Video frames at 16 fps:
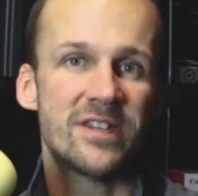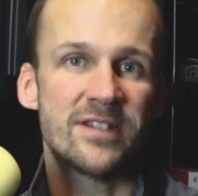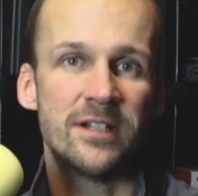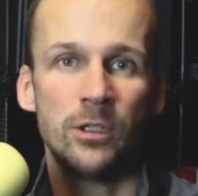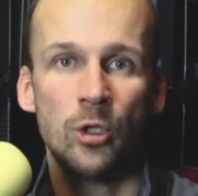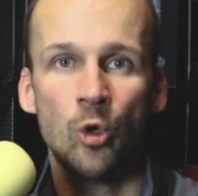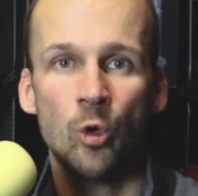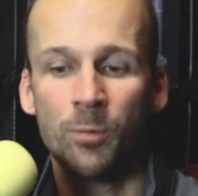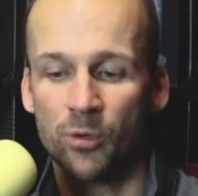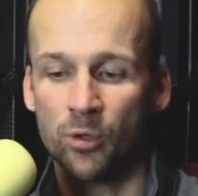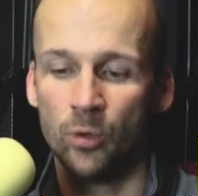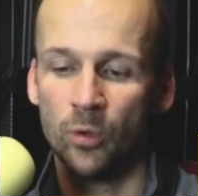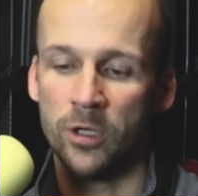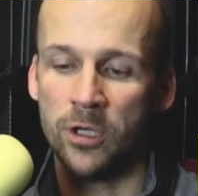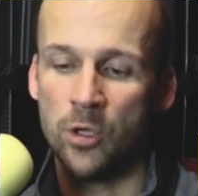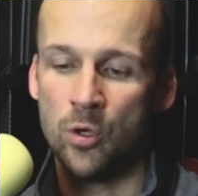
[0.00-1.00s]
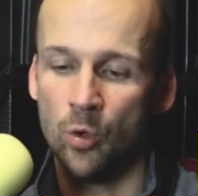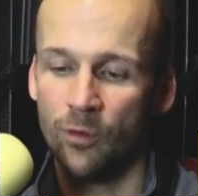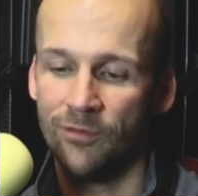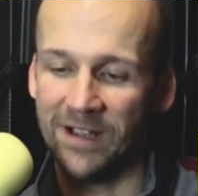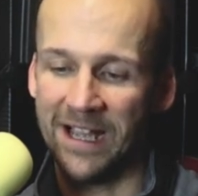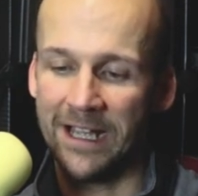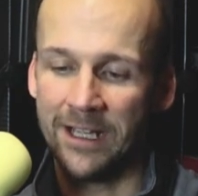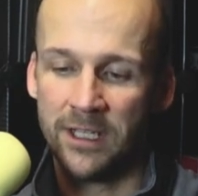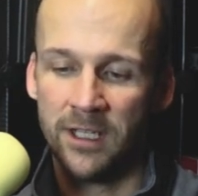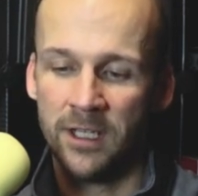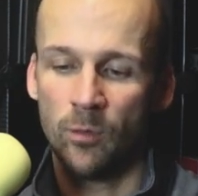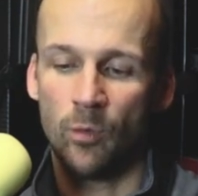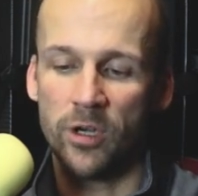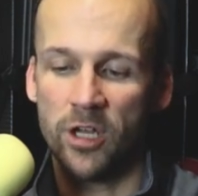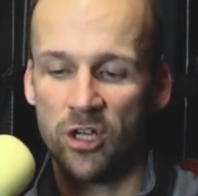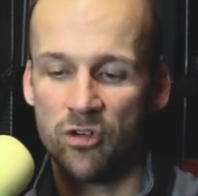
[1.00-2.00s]
So that's the Low Pro Nova
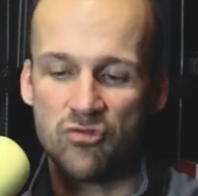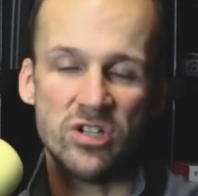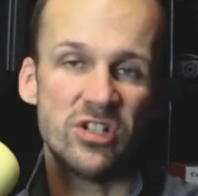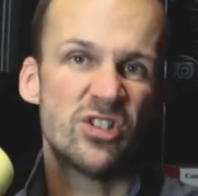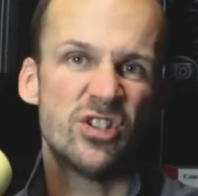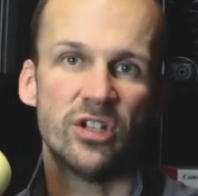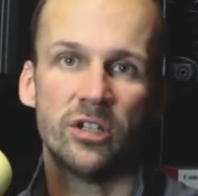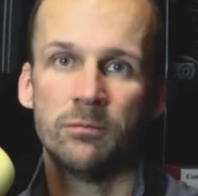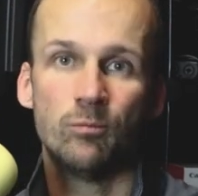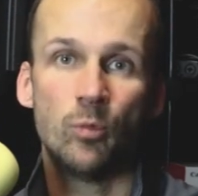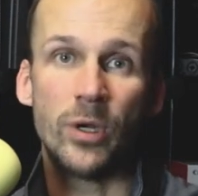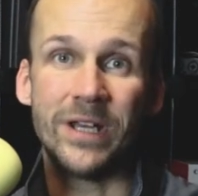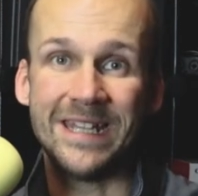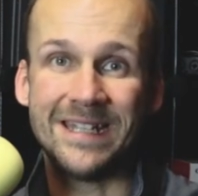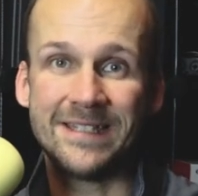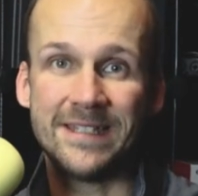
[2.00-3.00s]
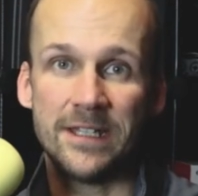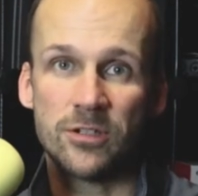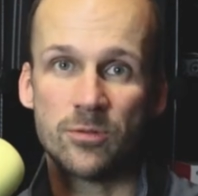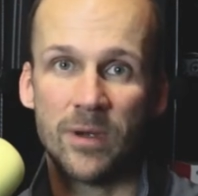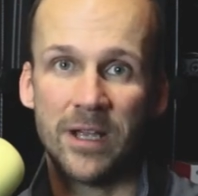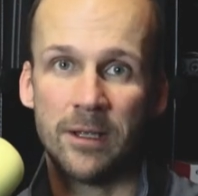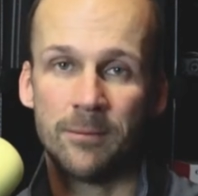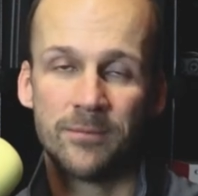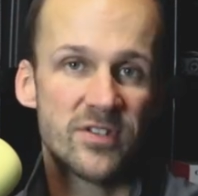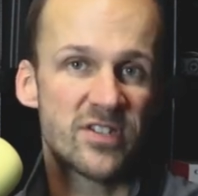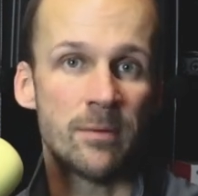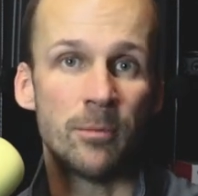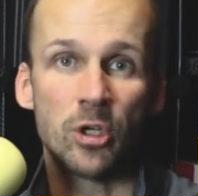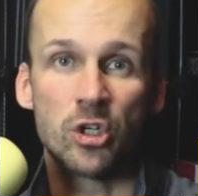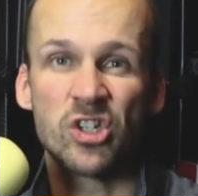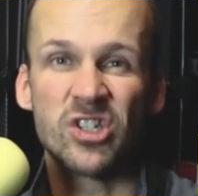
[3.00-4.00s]
100 to 180 as well.
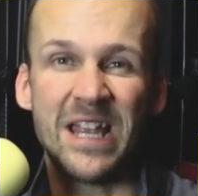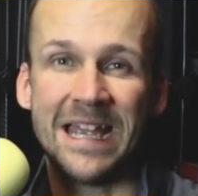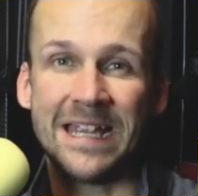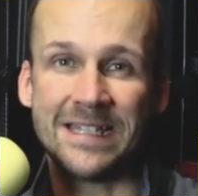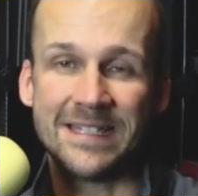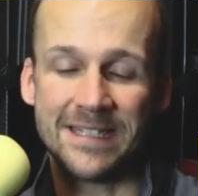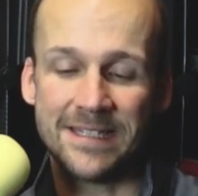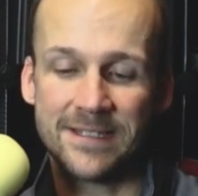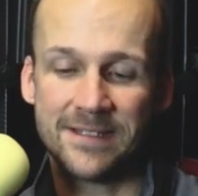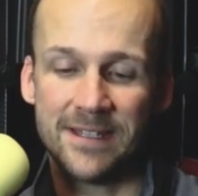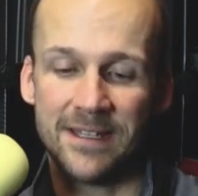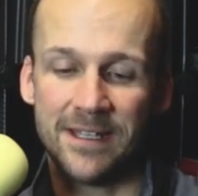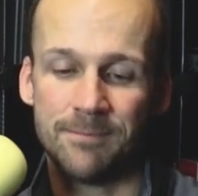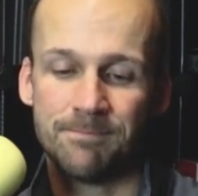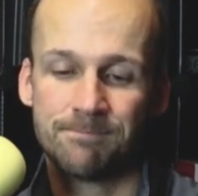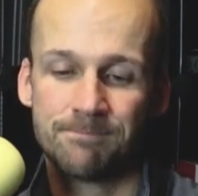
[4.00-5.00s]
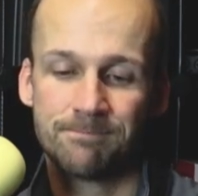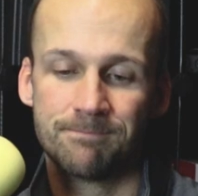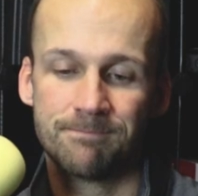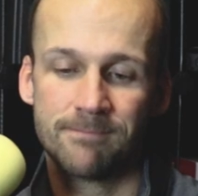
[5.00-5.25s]
Similar sizes to them.